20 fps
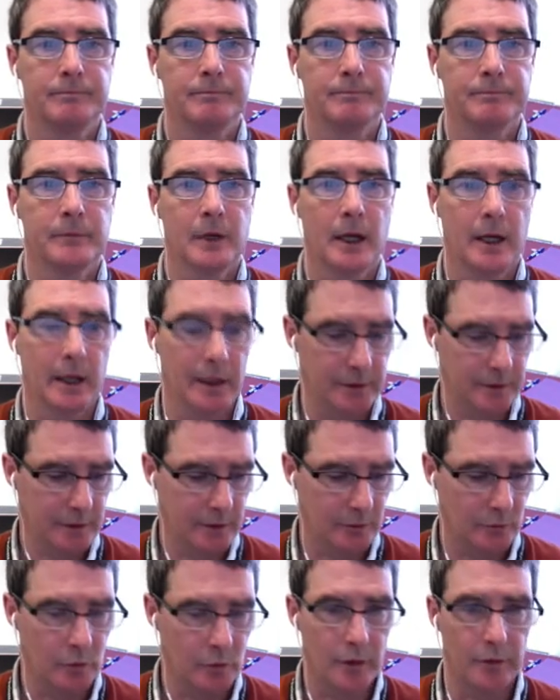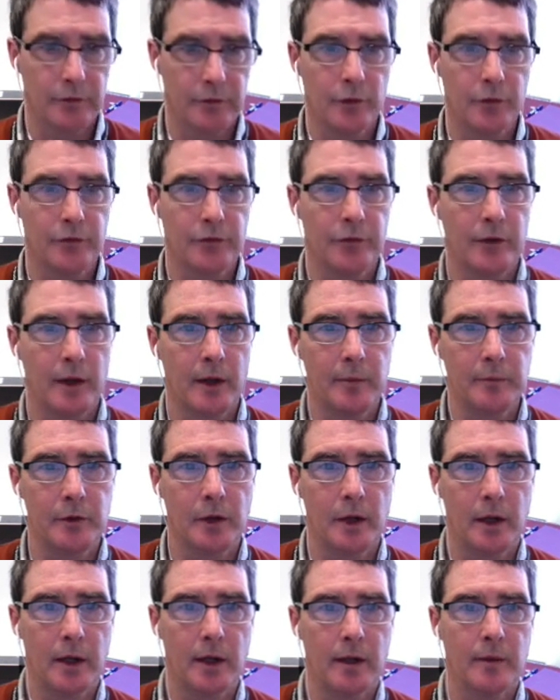That didn't work. So
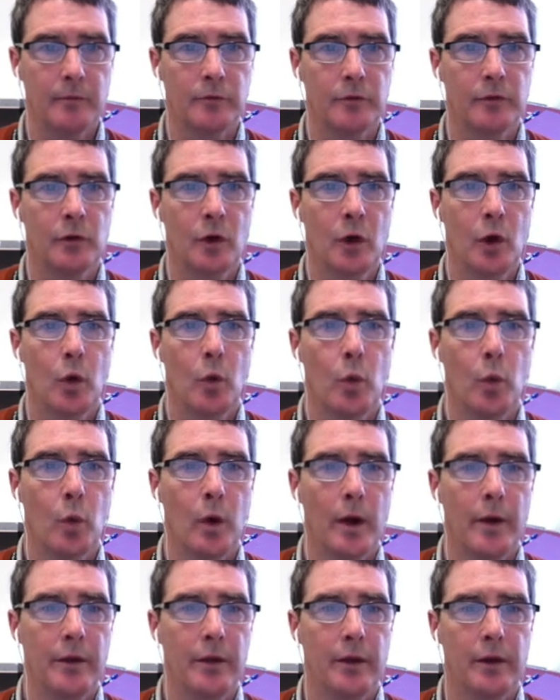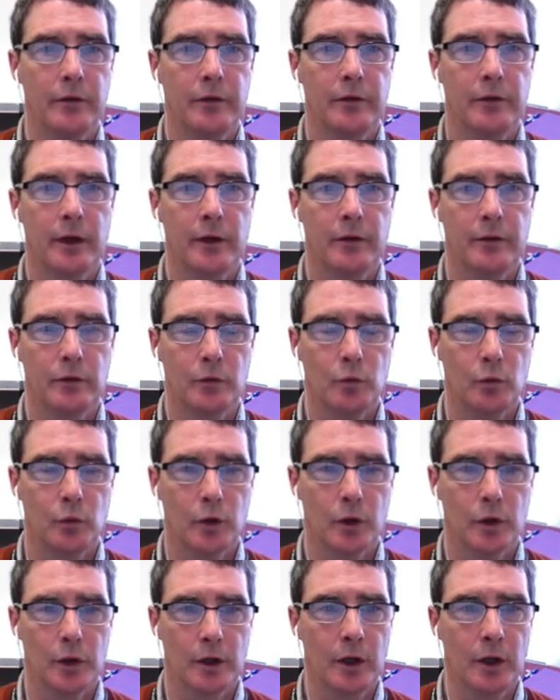sometimes when this doesn't
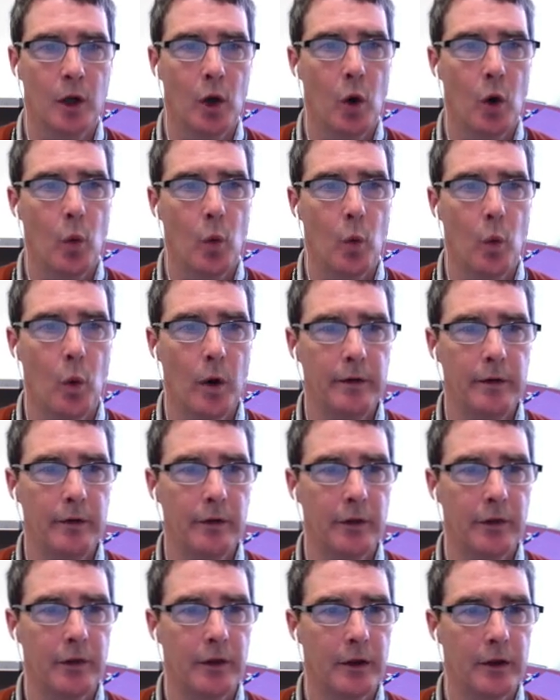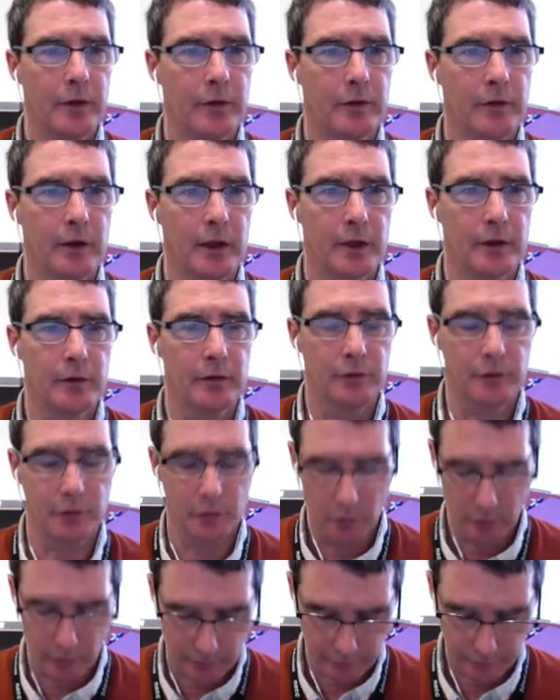work, one of the things that is
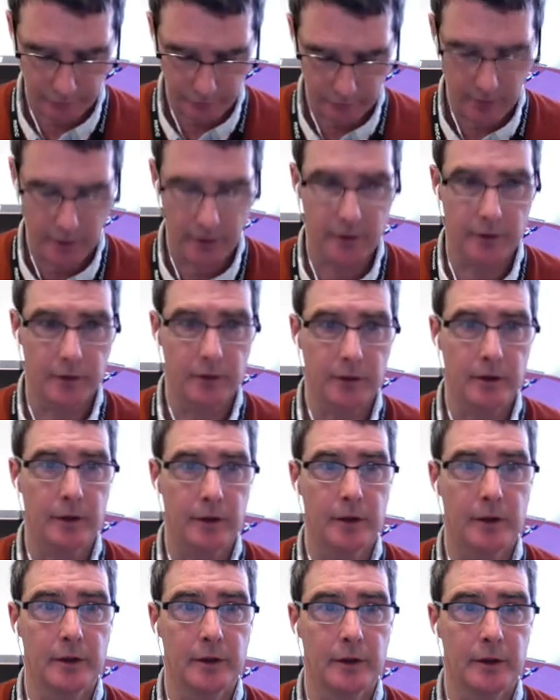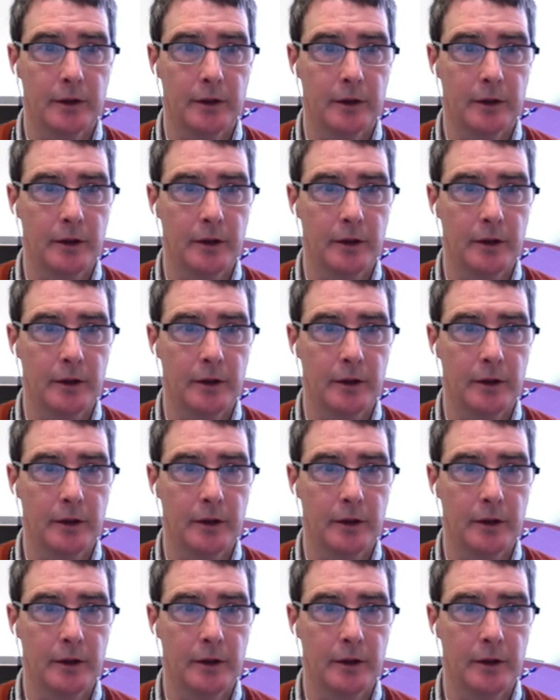your friend in the